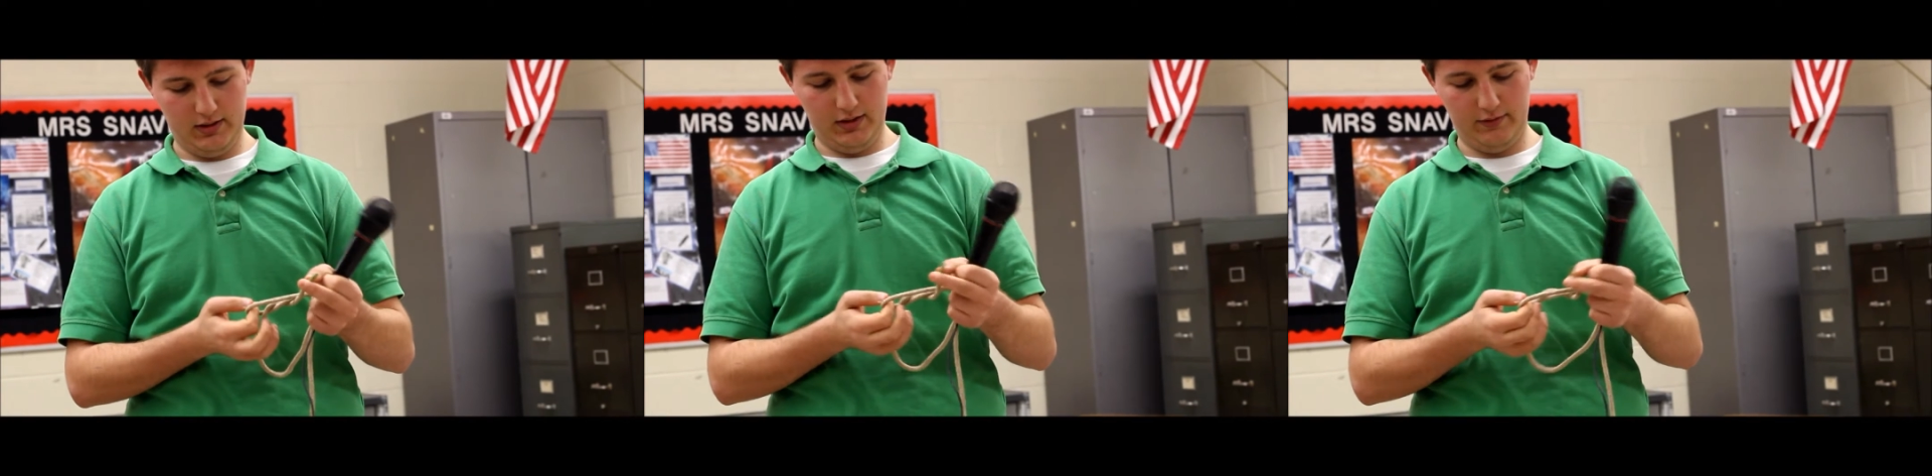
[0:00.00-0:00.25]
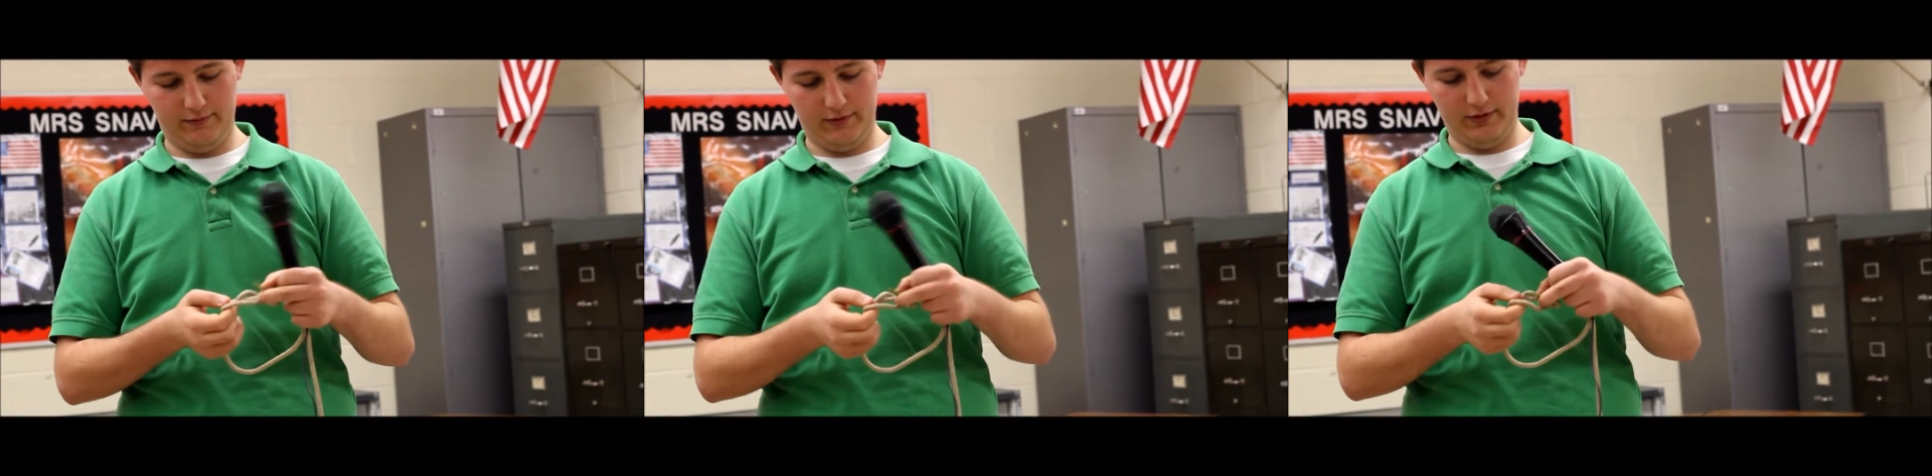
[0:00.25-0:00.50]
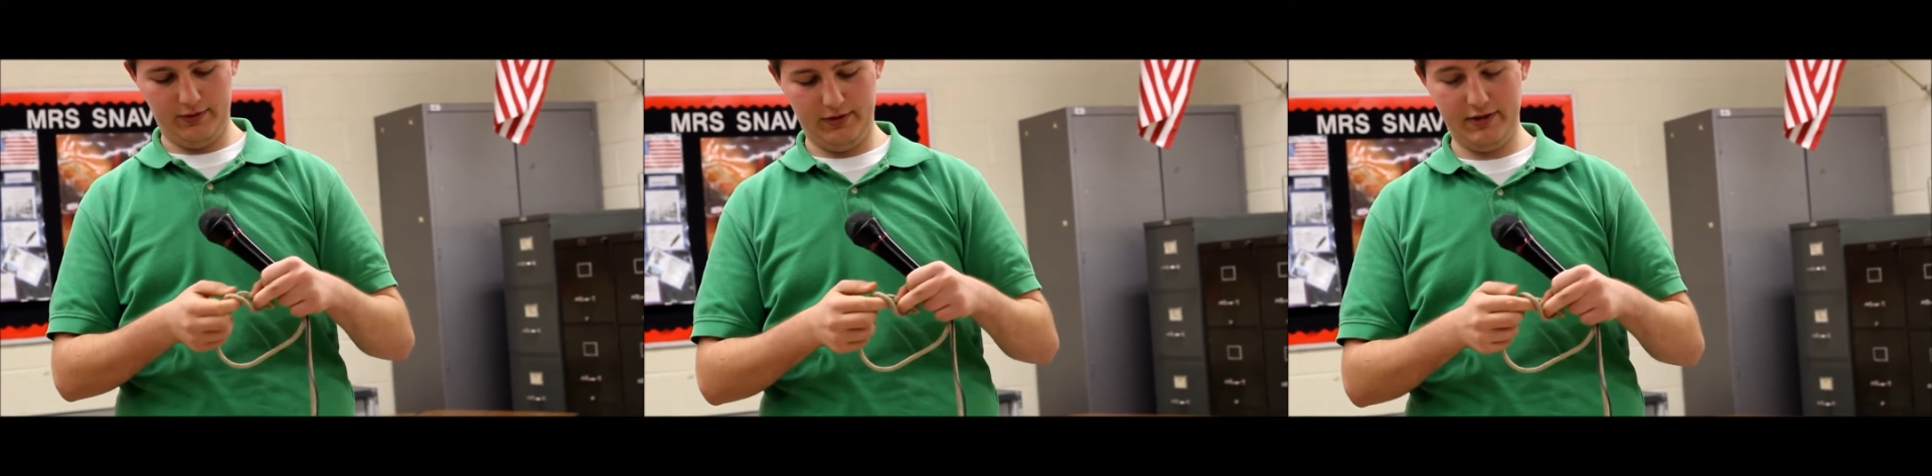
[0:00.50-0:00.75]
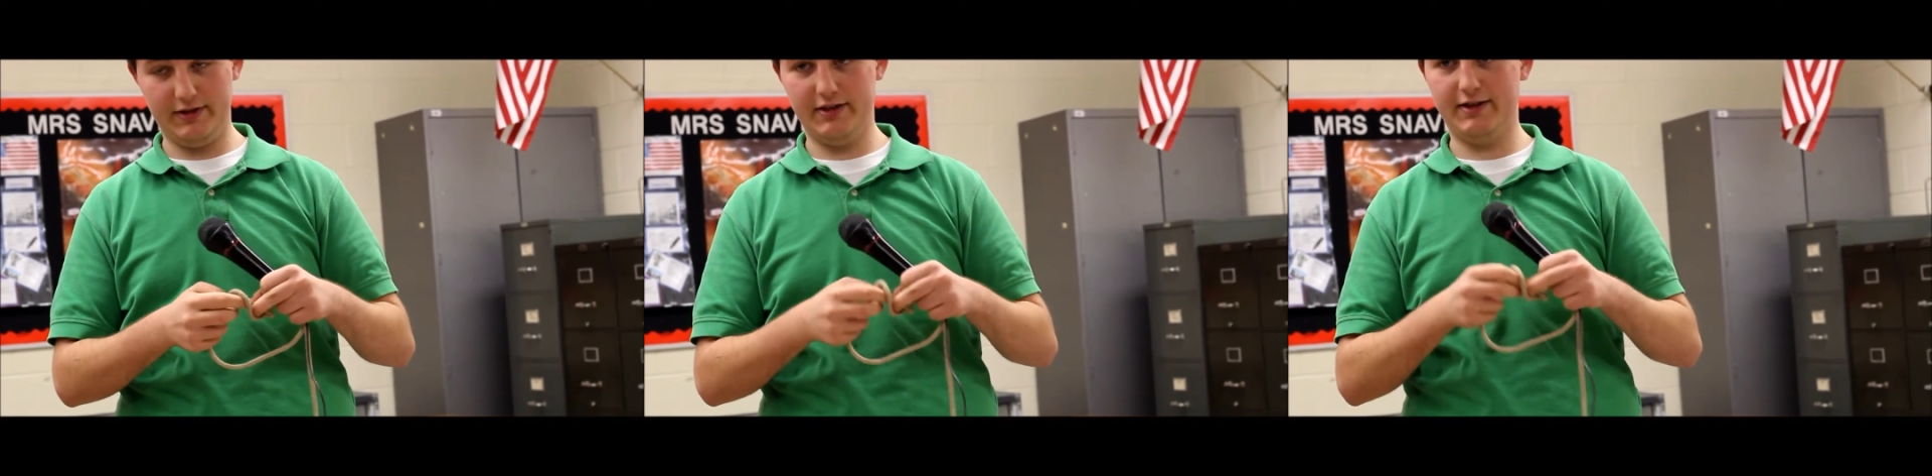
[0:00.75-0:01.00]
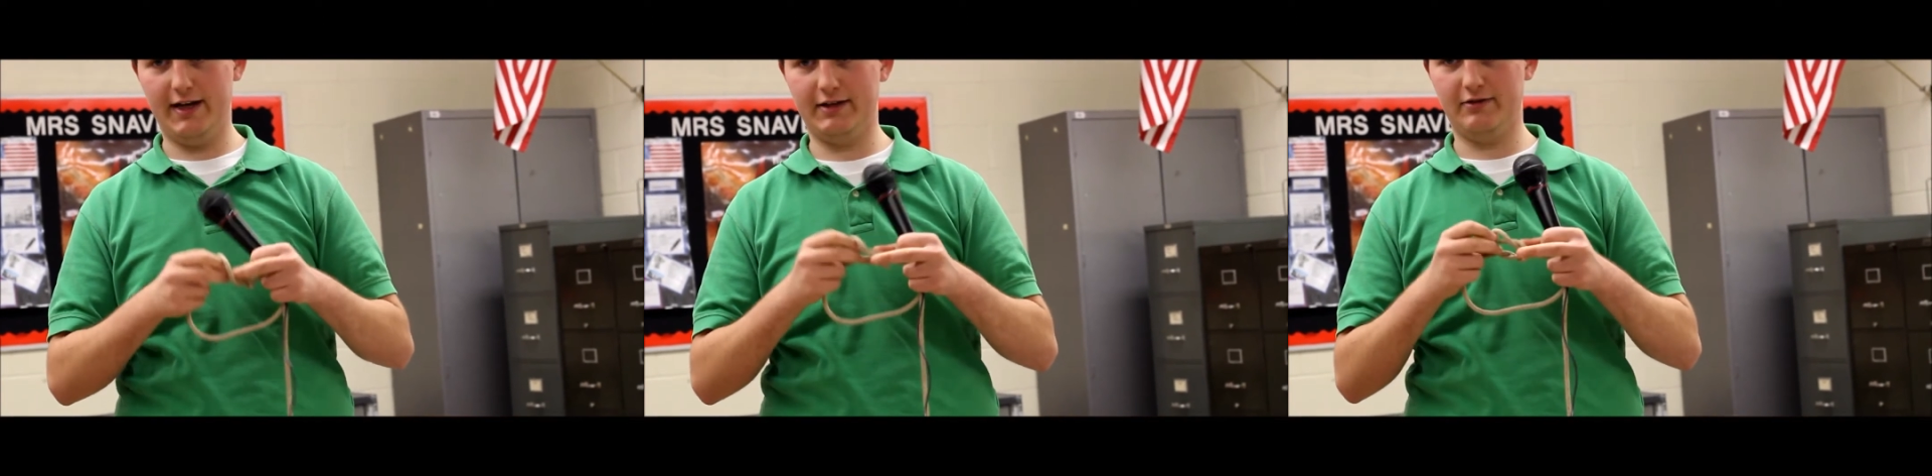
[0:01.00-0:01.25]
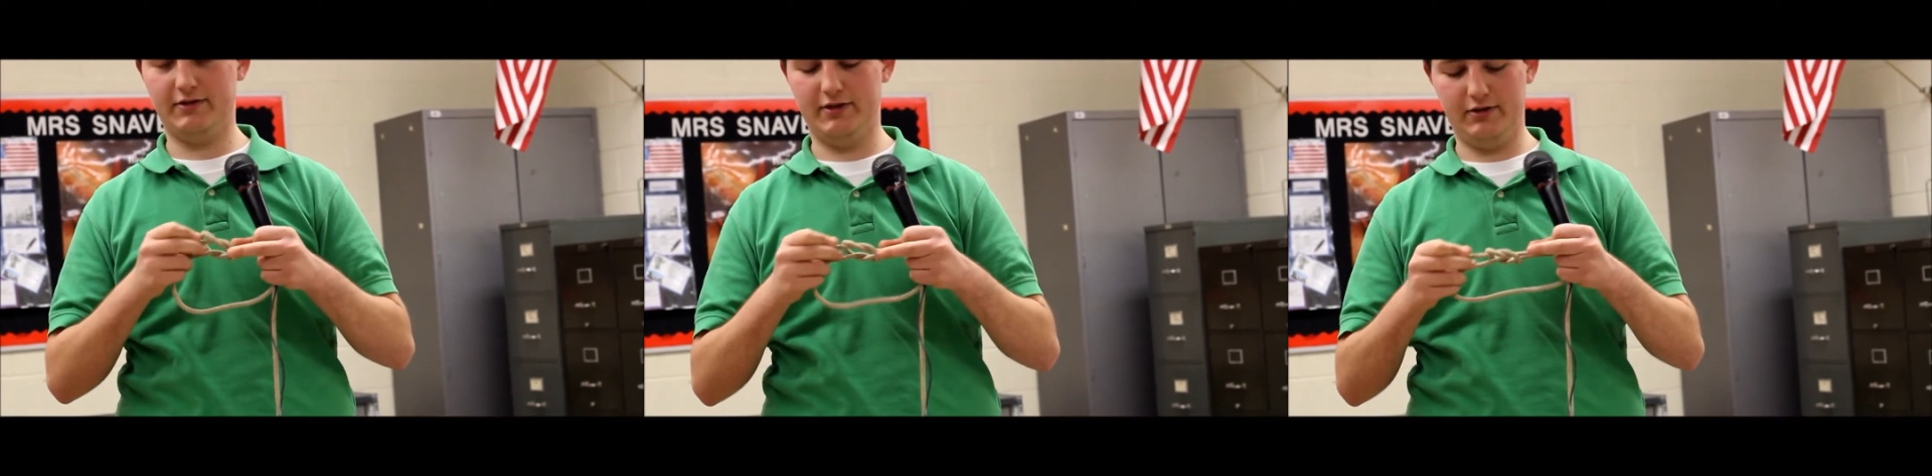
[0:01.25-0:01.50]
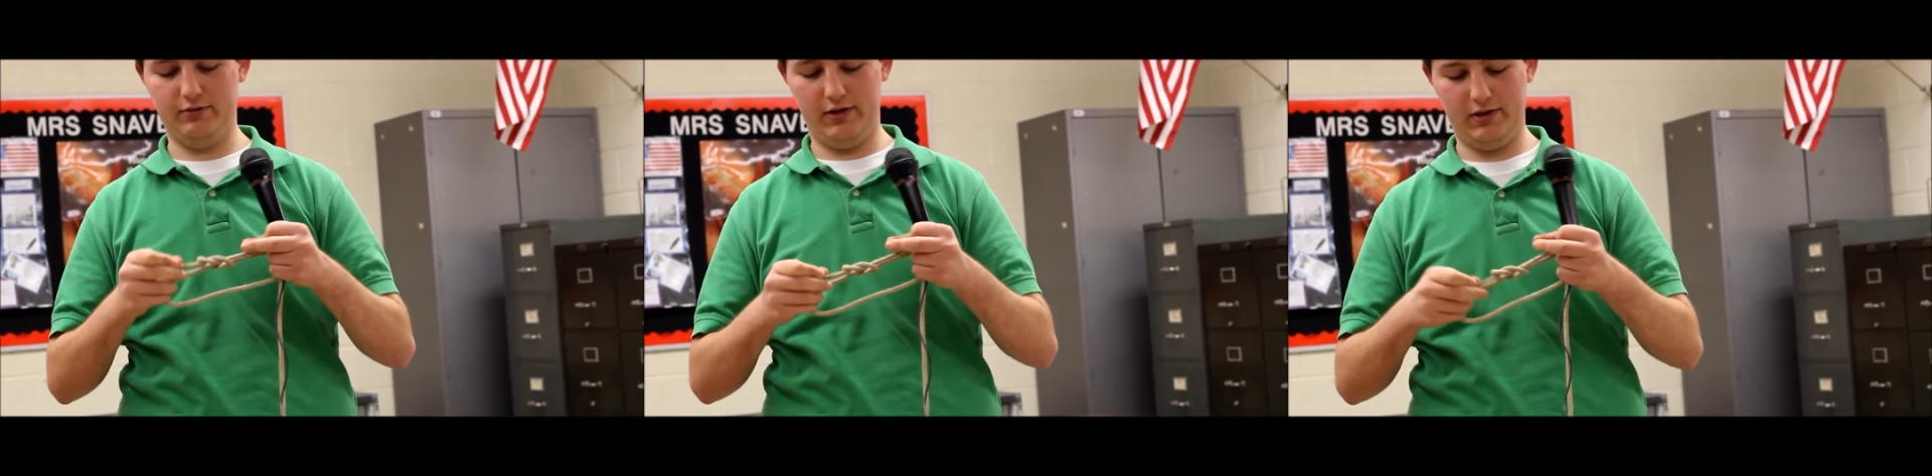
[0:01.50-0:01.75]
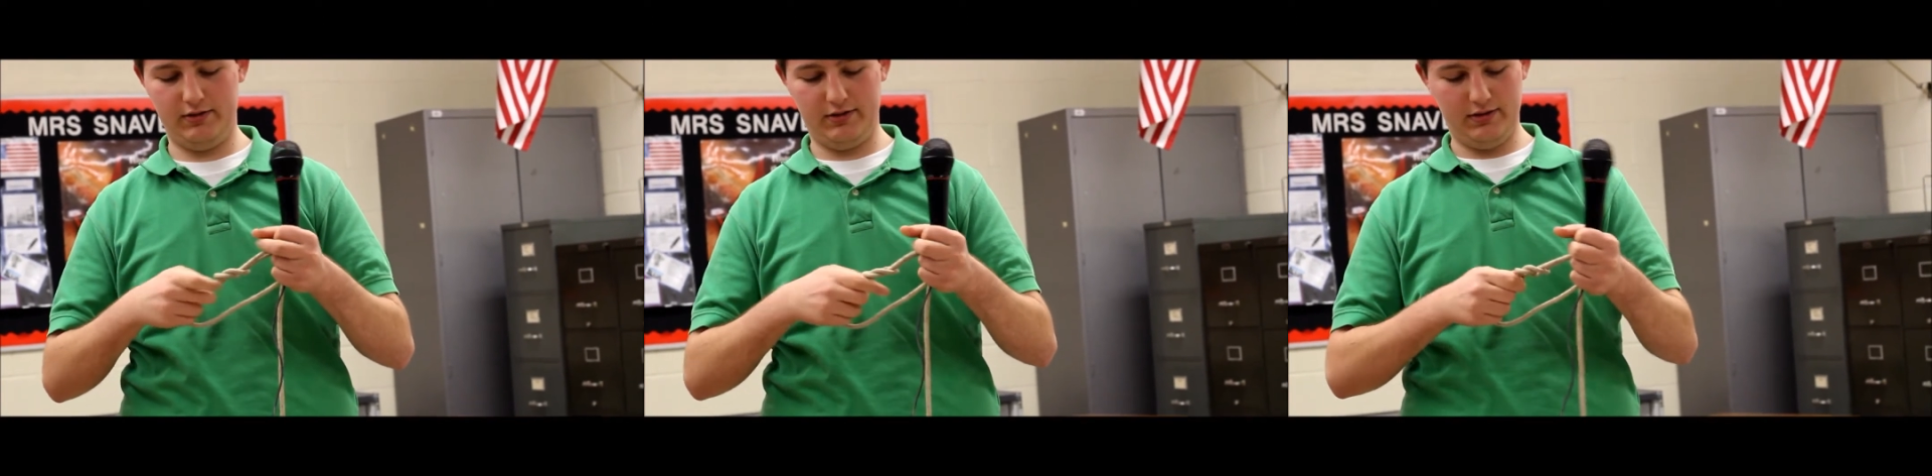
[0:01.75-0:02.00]
And for these disaster
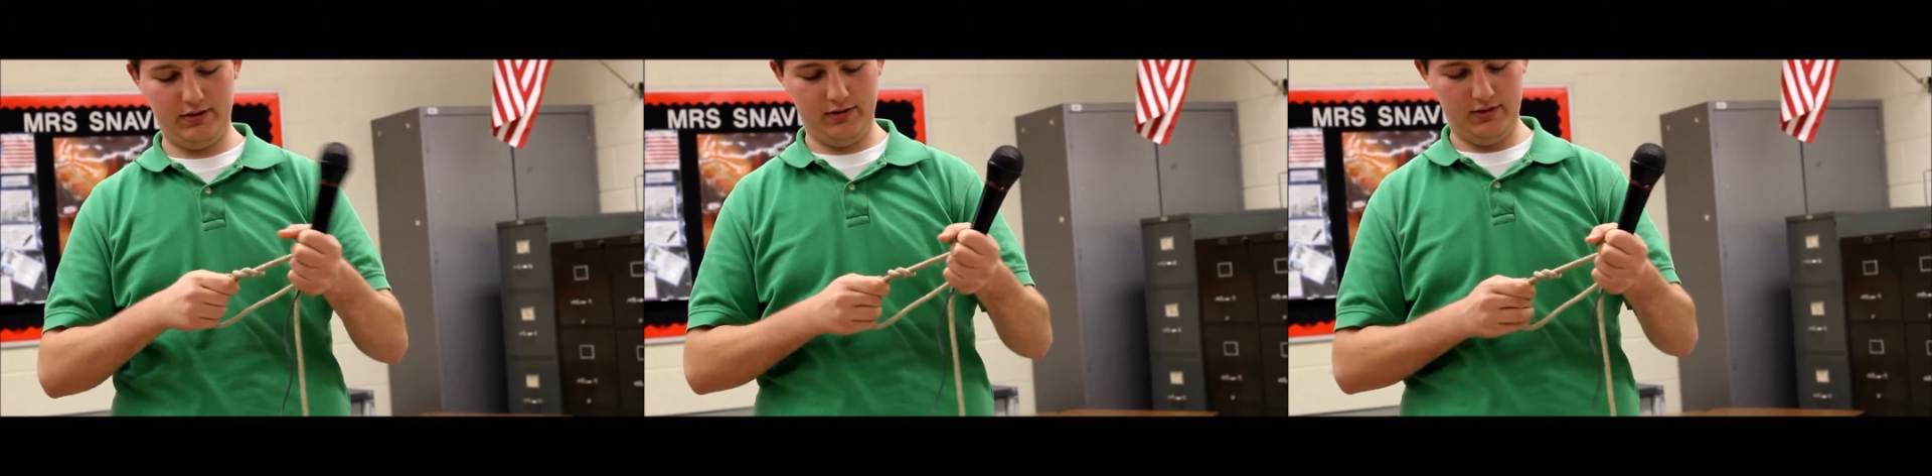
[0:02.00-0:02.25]
situations,